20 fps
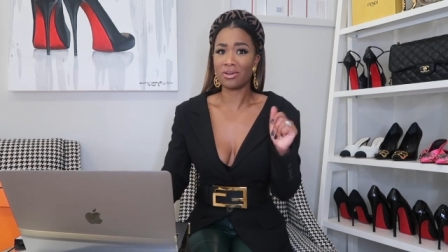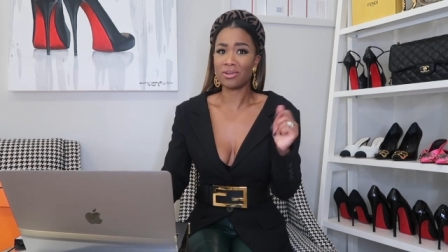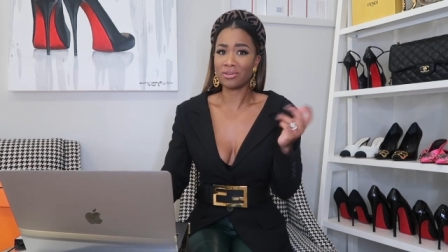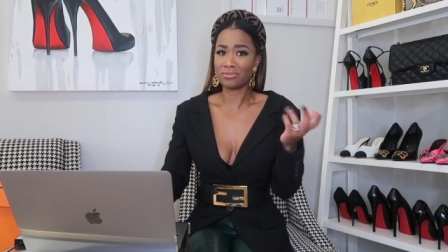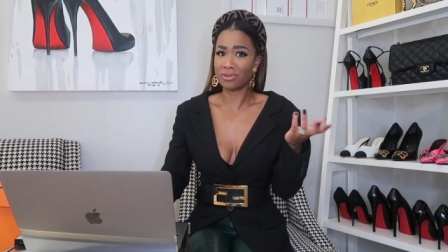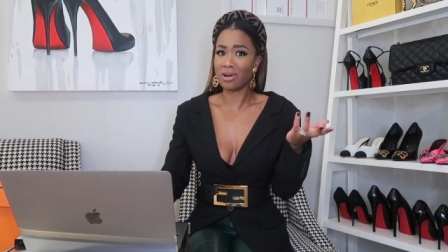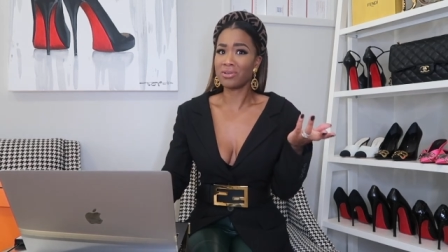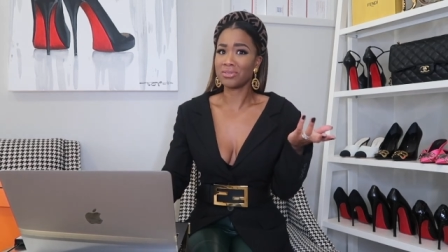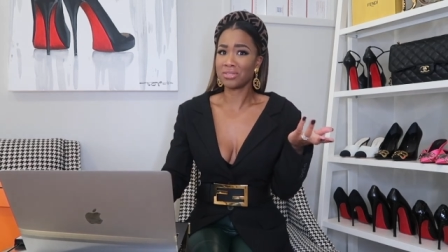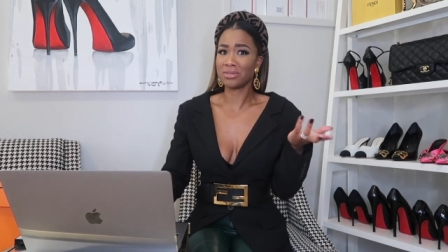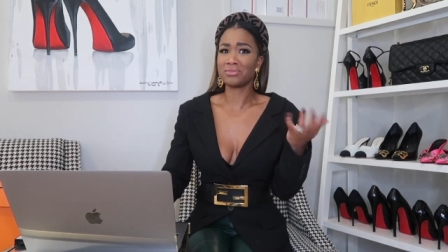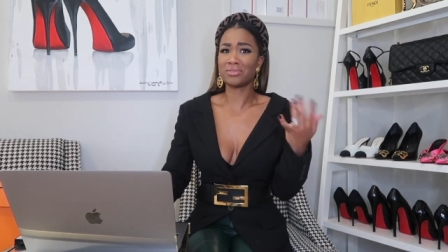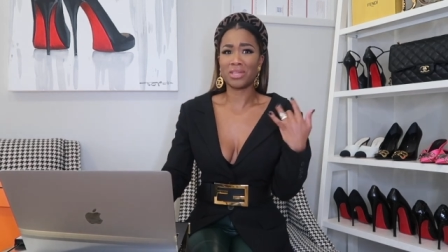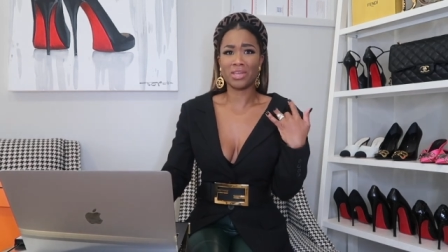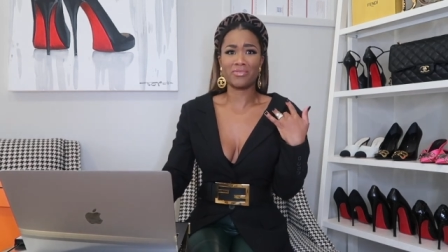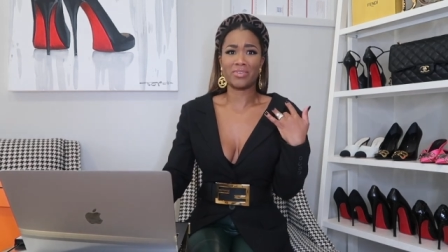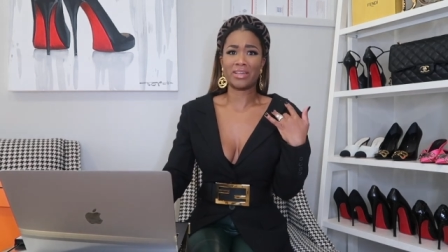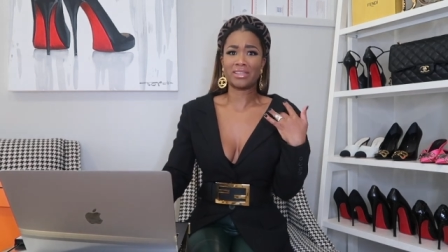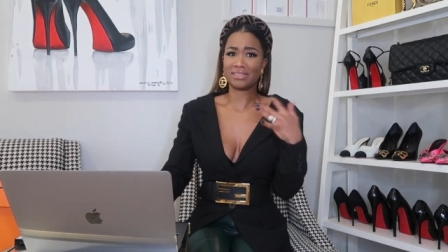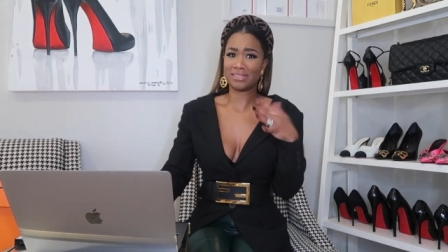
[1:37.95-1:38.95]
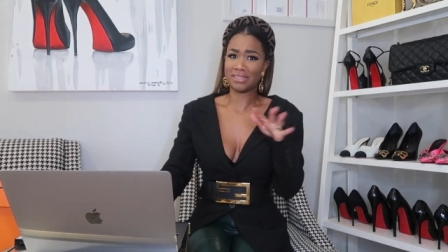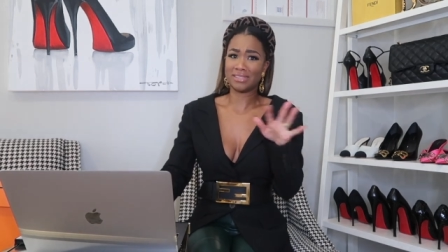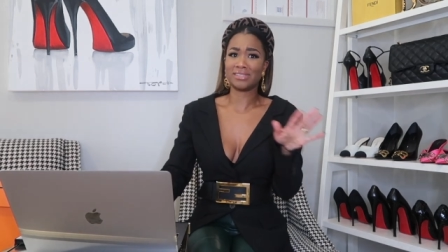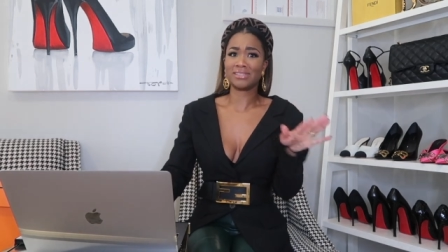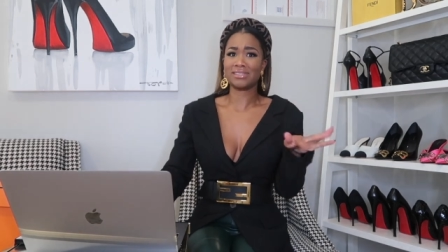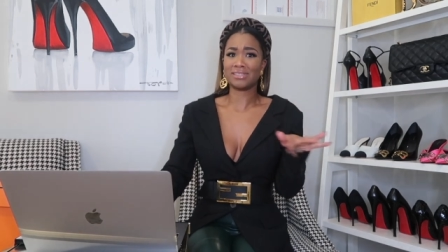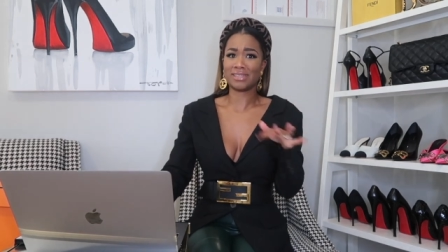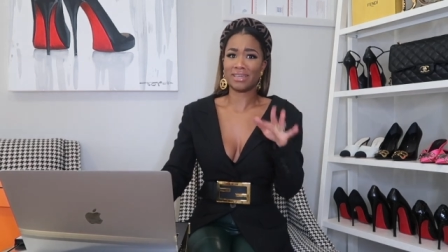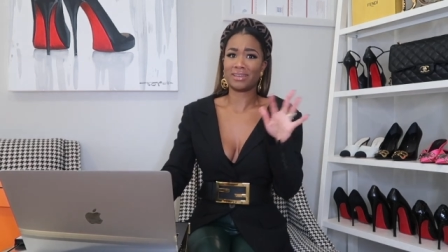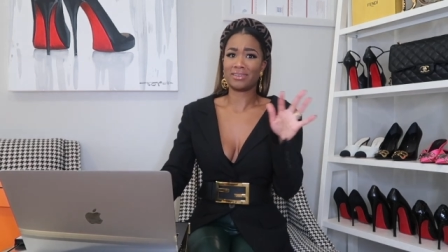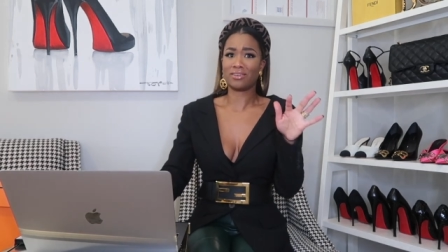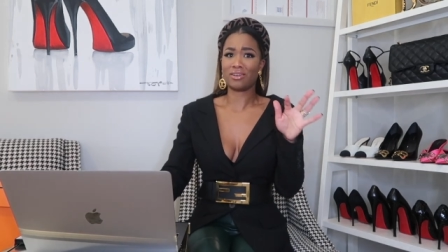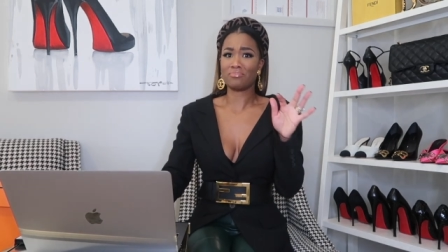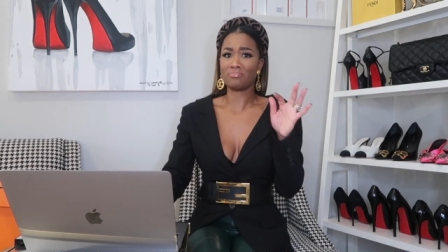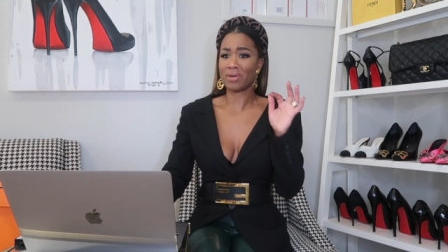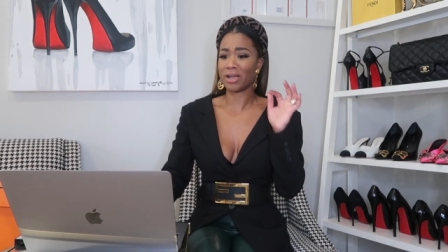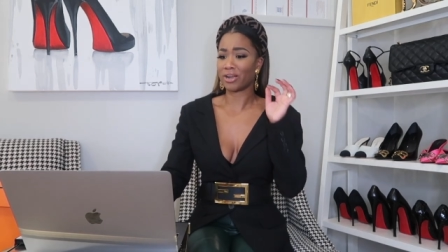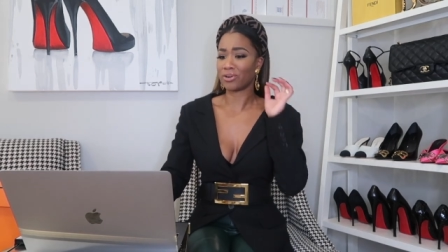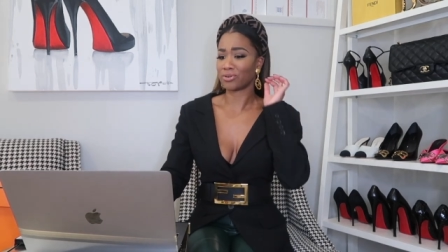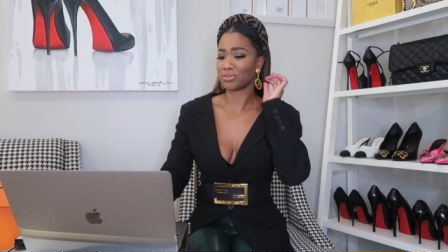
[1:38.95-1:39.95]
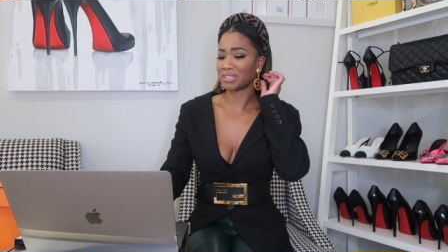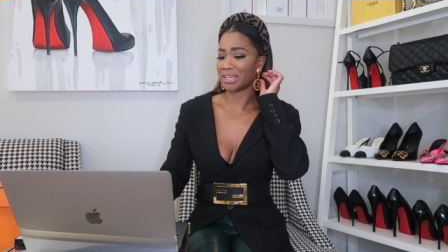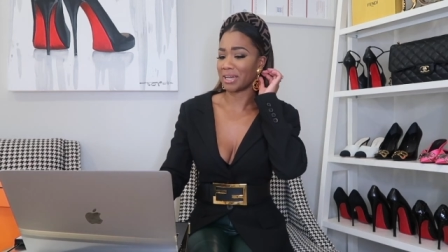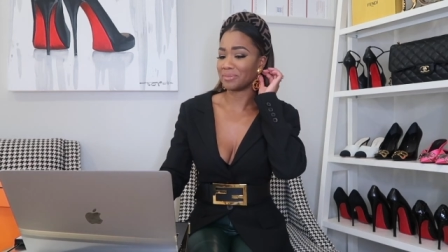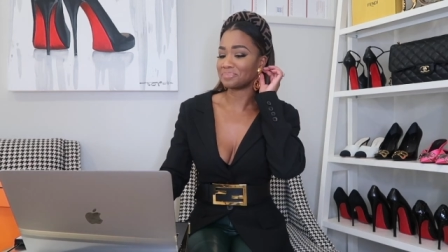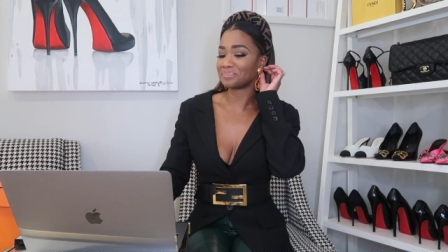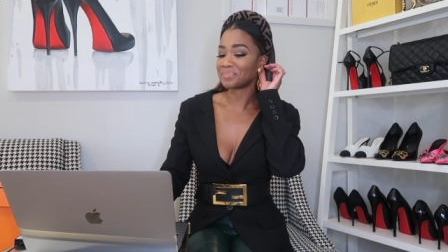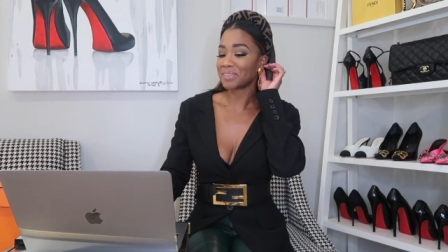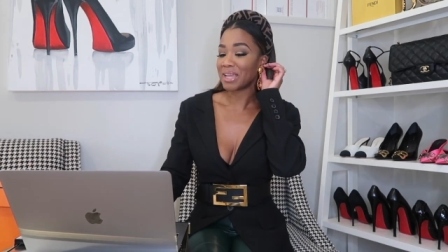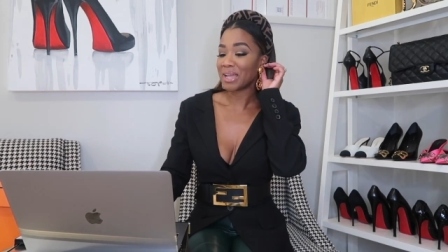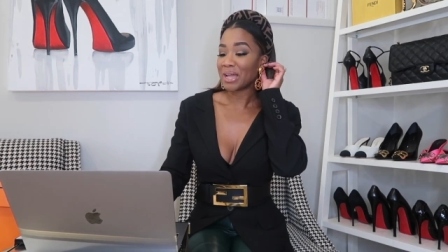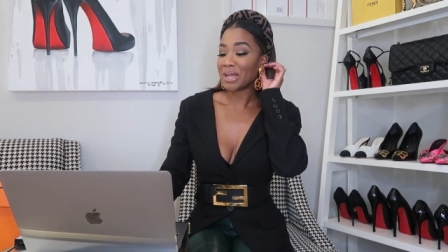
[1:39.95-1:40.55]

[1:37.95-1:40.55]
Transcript: Also leave us. This is like my girl time.